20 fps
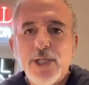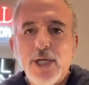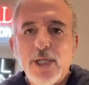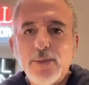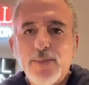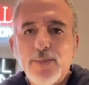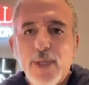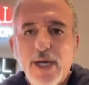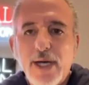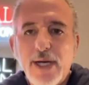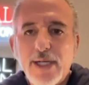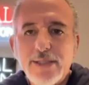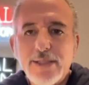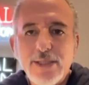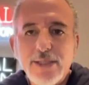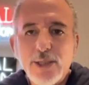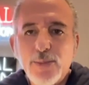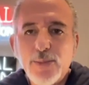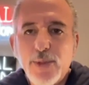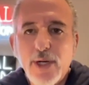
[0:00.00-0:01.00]
your yeah. junk
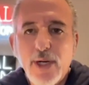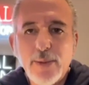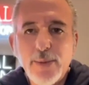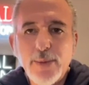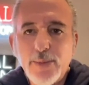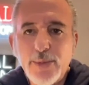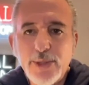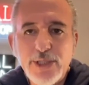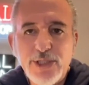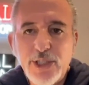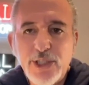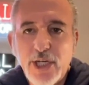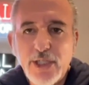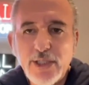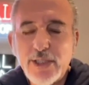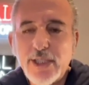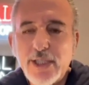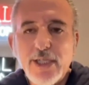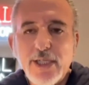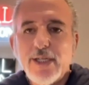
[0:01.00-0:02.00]
box, it's probably
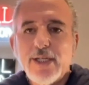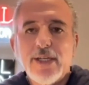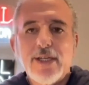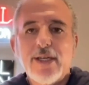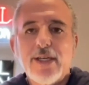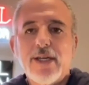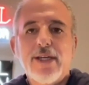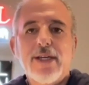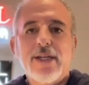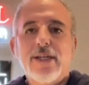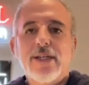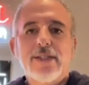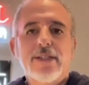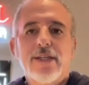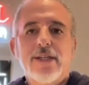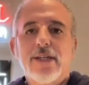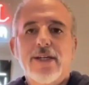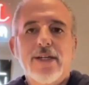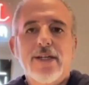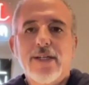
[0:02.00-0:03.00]
junk.
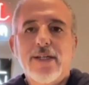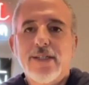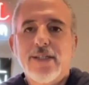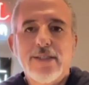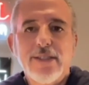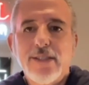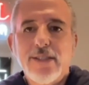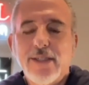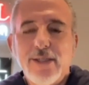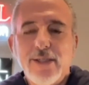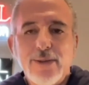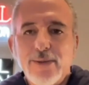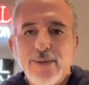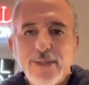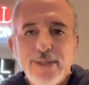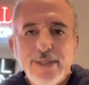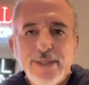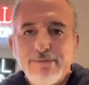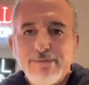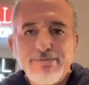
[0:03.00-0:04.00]
And, uh, you
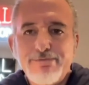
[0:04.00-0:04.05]
know,